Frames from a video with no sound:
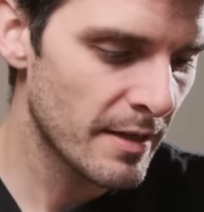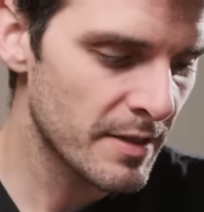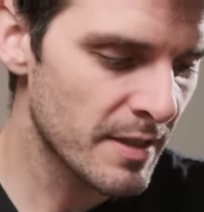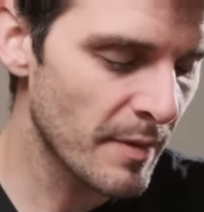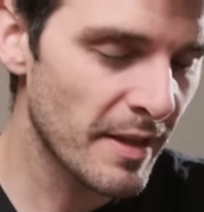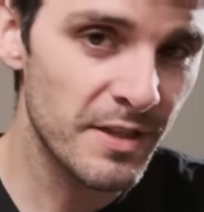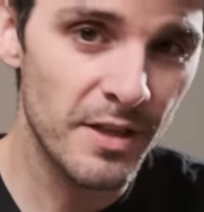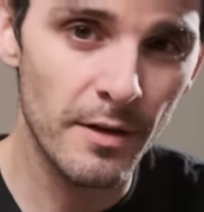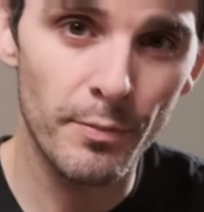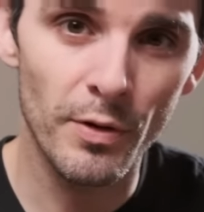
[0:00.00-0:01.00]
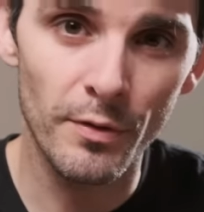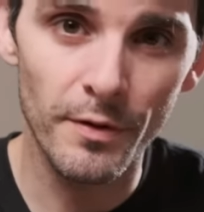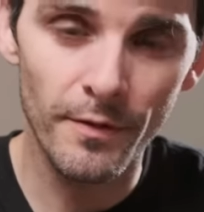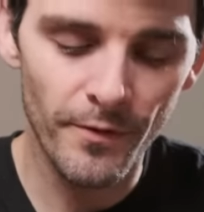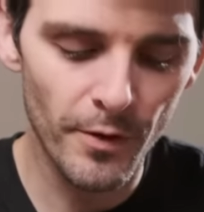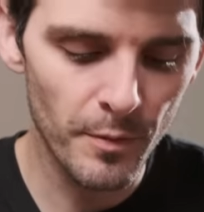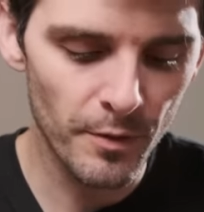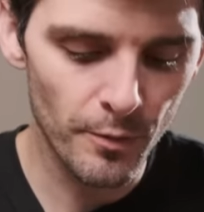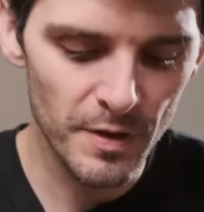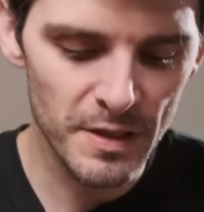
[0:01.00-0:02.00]
something that's gonna pull the film
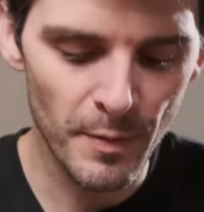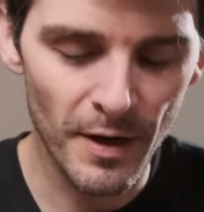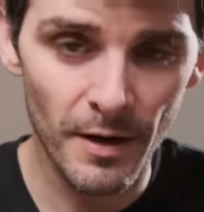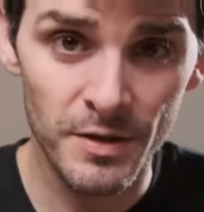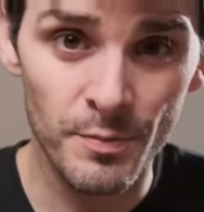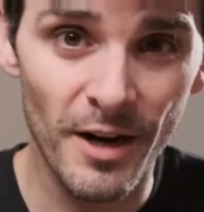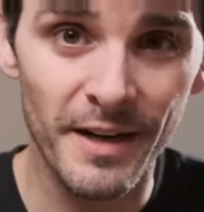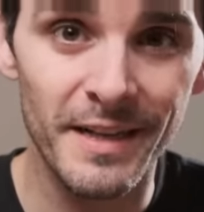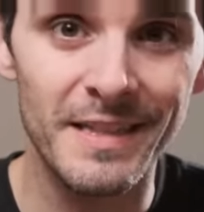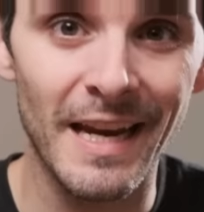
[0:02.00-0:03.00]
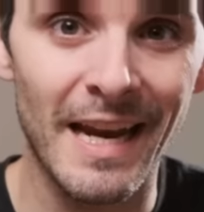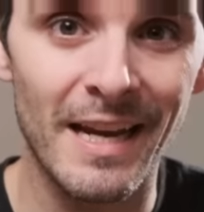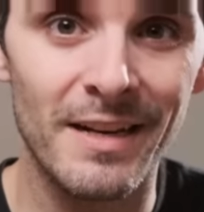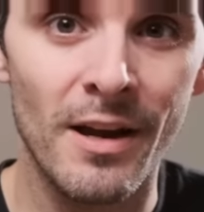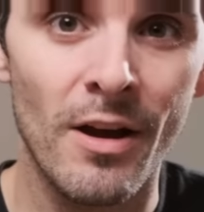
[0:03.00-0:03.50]
through the sprockets and